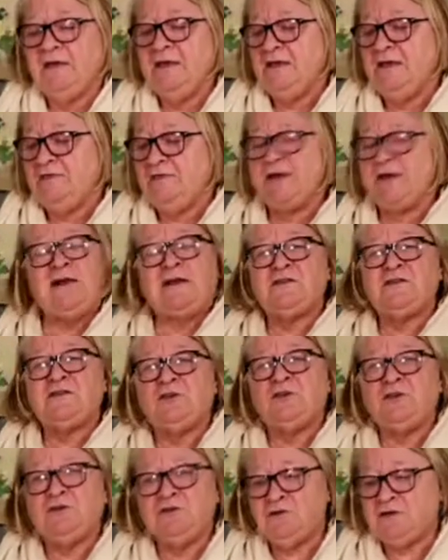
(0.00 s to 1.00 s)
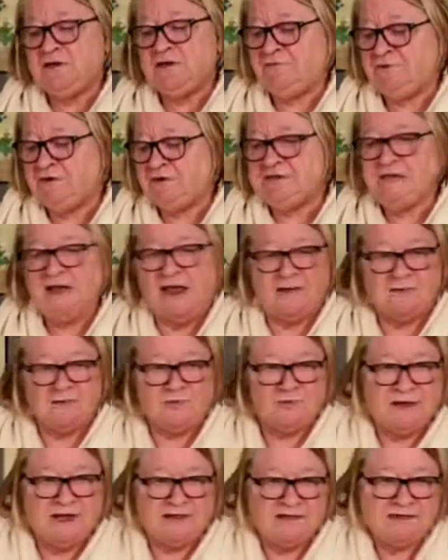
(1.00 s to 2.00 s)
there are two different types. Oh,
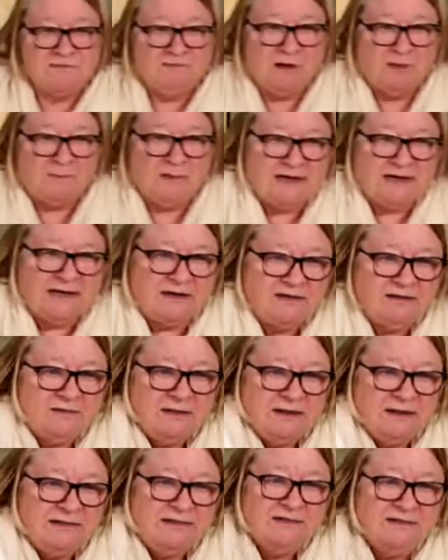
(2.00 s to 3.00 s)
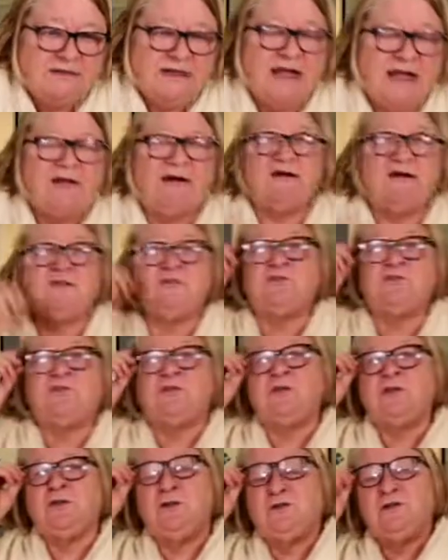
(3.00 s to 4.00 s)
get this marmalade out of the way. There are
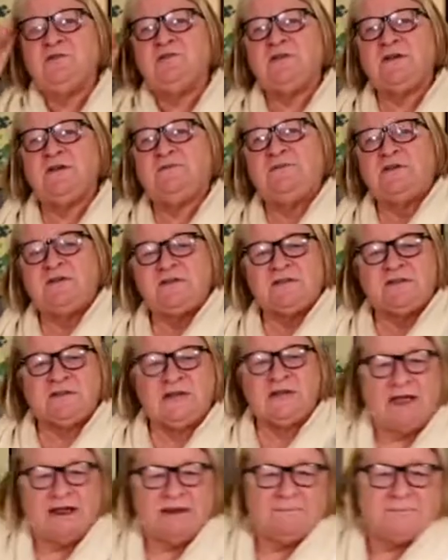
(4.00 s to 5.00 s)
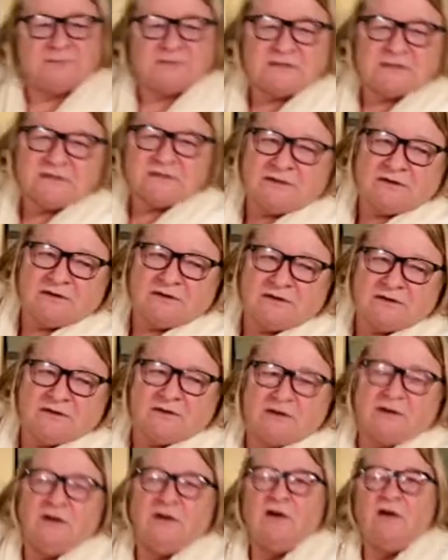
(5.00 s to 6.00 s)
two different types
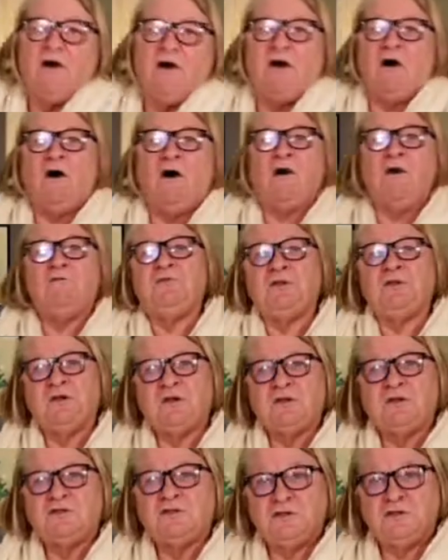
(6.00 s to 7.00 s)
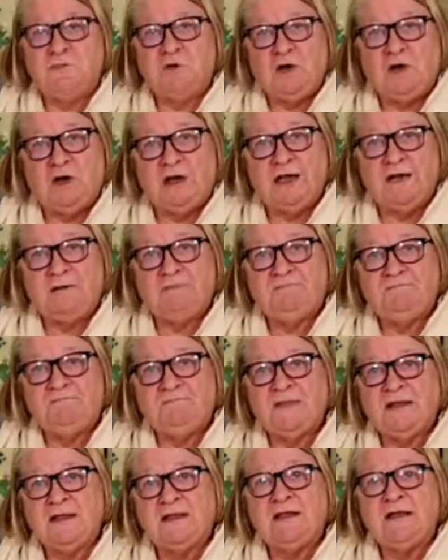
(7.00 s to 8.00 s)
of chermoula.
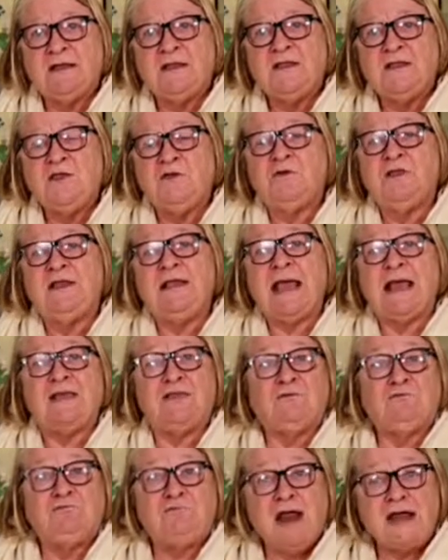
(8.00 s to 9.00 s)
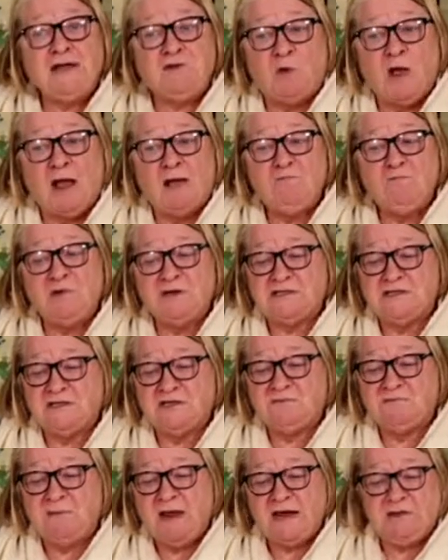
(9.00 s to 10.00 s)
You can get the red one, which
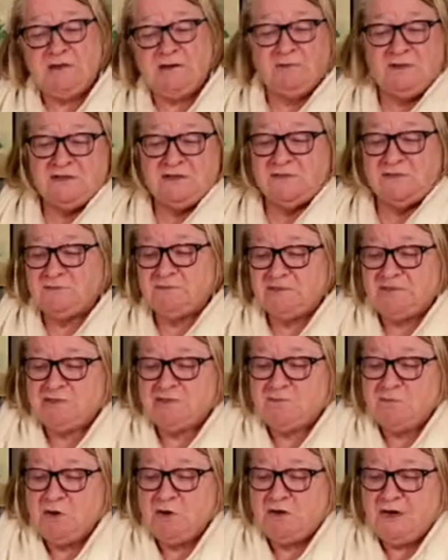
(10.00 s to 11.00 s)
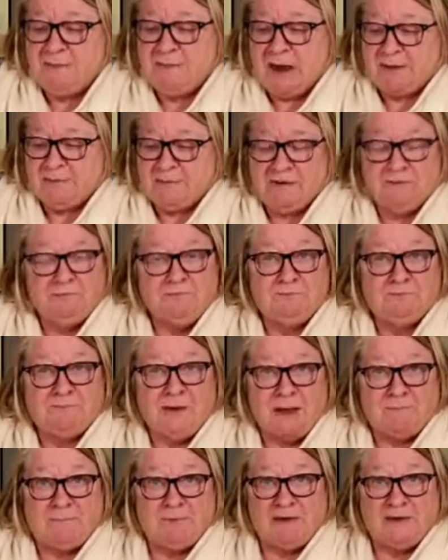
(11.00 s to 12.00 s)
is made with some smoky
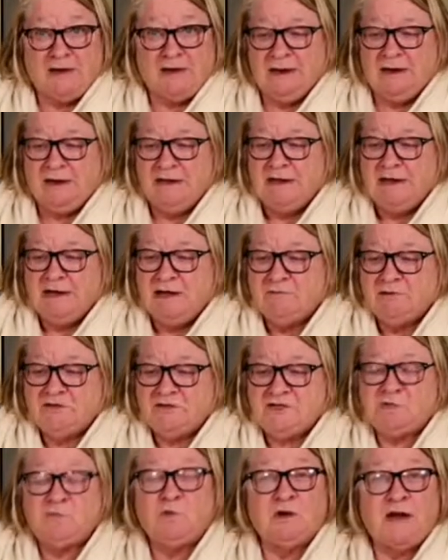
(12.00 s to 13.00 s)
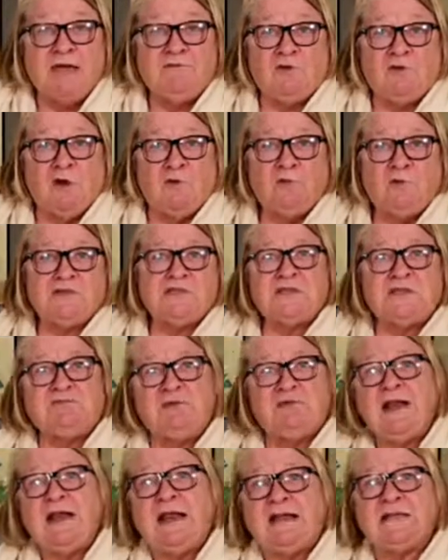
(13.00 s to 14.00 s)
paprika, which is what I've got, which is
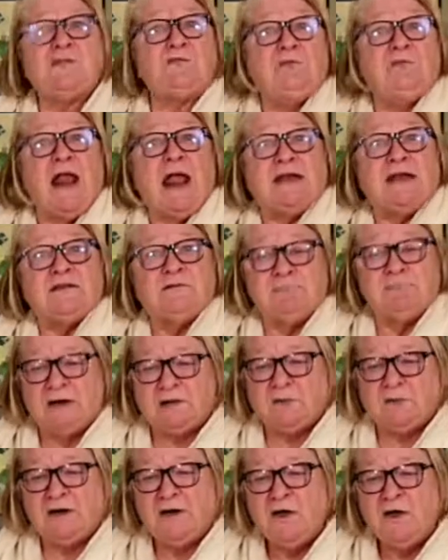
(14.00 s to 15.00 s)
really is a red one.